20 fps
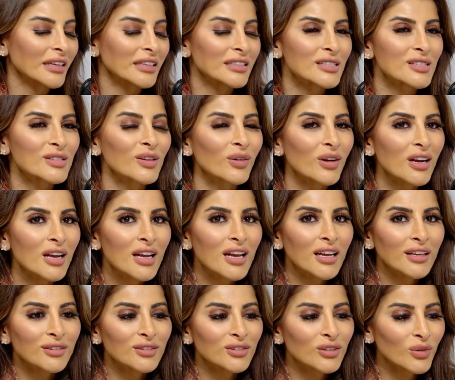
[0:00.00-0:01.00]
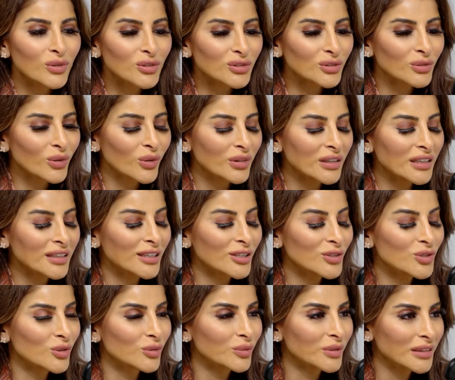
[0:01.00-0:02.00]
And so those are only
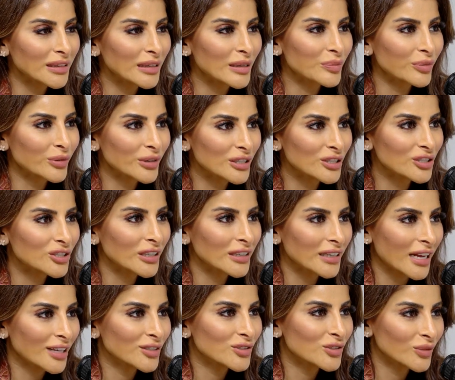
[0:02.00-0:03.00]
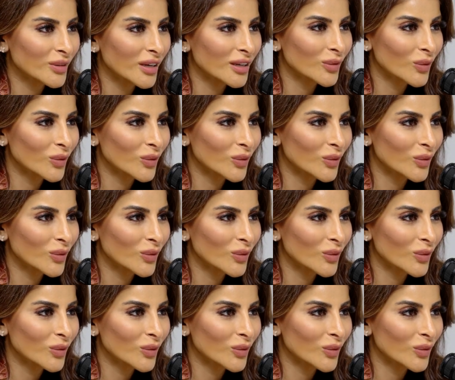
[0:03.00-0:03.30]
things you really appreciate as you get